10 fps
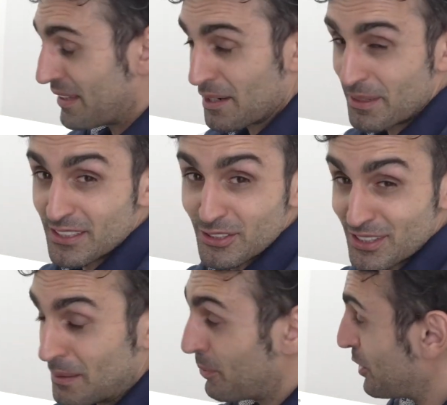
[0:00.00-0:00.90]
nanometer
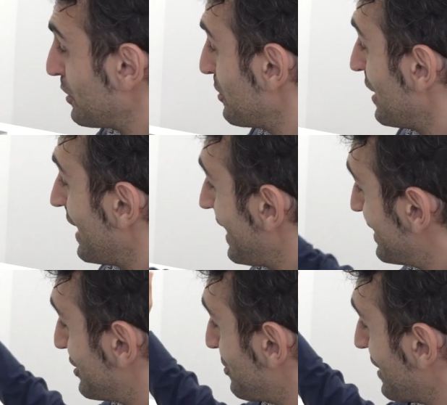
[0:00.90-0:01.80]
C P U.
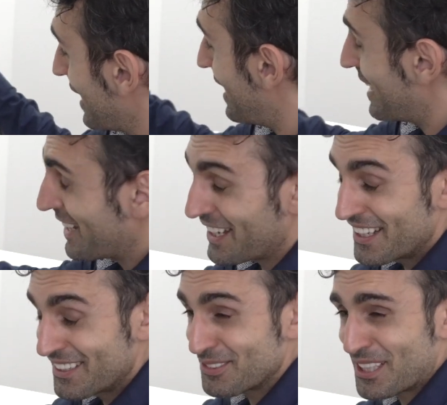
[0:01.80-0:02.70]
It's doing
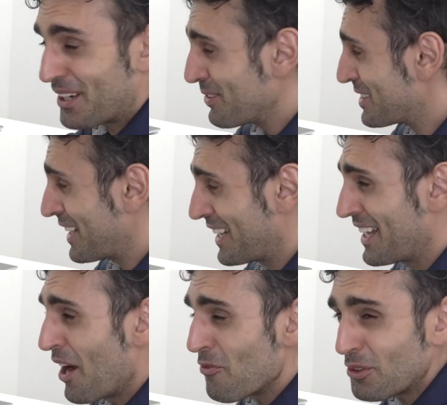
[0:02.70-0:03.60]
what's it,
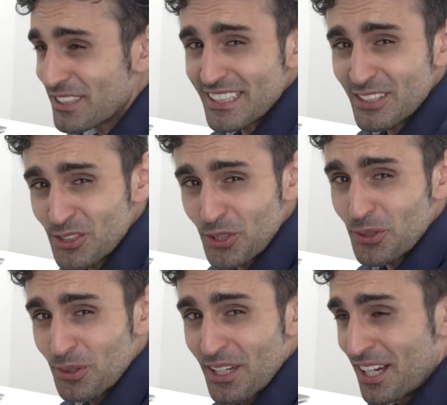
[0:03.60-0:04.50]
Rosetta
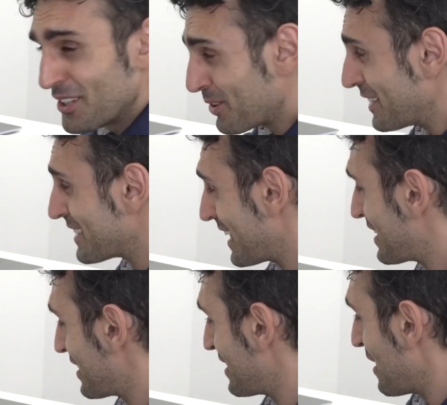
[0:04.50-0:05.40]
two
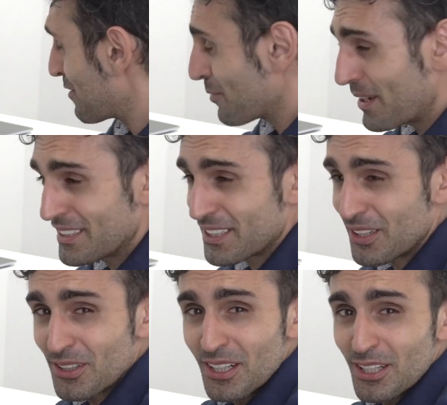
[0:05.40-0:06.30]
translation from
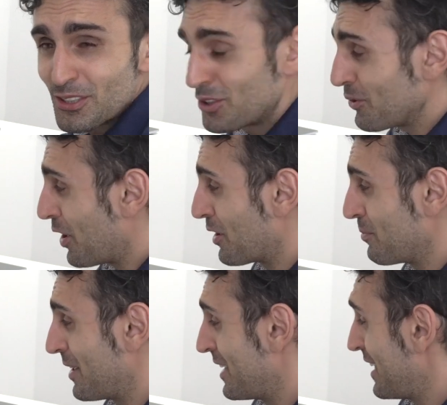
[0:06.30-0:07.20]
Intel to
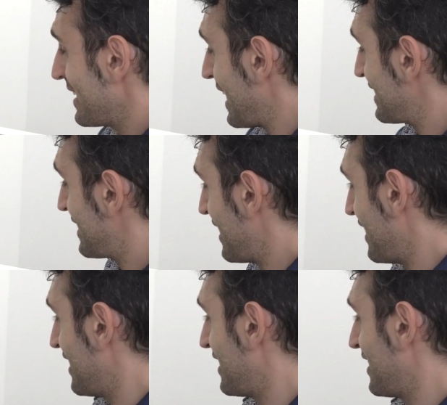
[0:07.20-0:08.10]
ARM. That's uh,
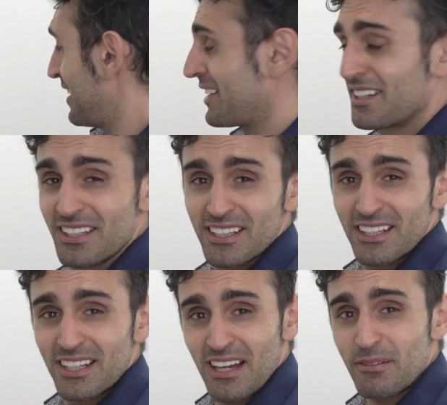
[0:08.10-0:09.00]

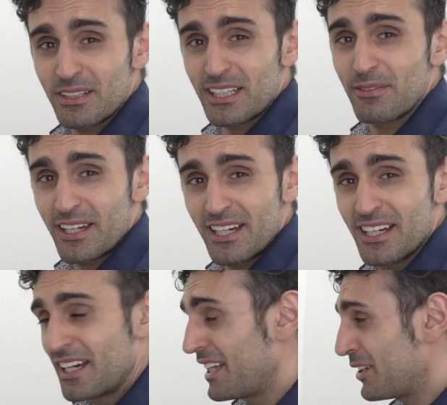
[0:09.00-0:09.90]
I'm gonna give it
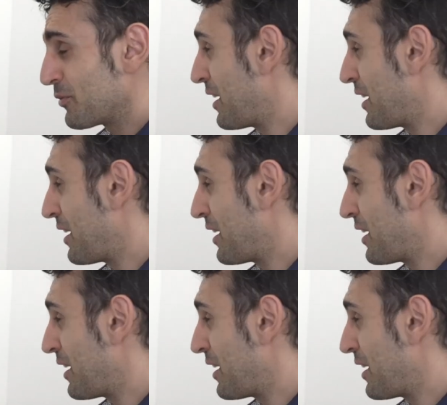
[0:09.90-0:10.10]
a little